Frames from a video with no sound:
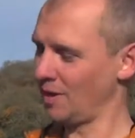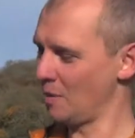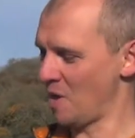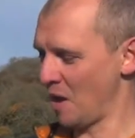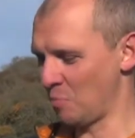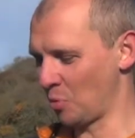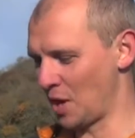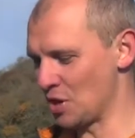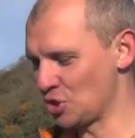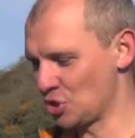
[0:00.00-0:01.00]
I bought
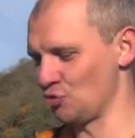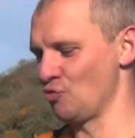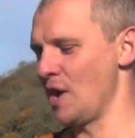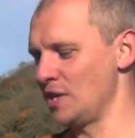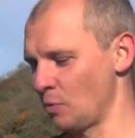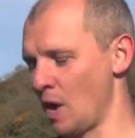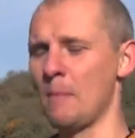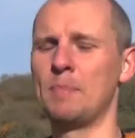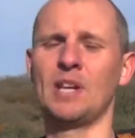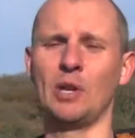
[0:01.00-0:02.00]
it straight
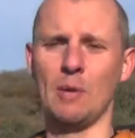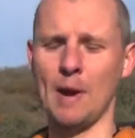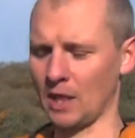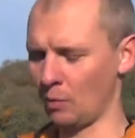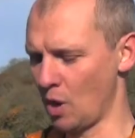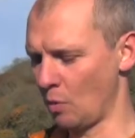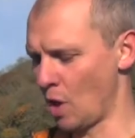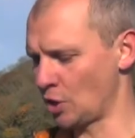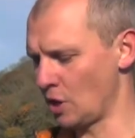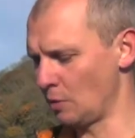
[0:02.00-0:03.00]
away, particularly in the back of their work,
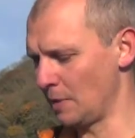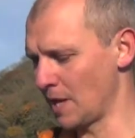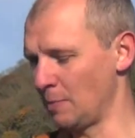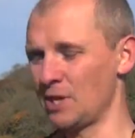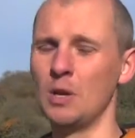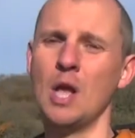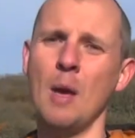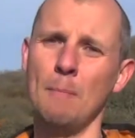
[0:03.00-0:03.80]
Why Should Anyone Be Led By You?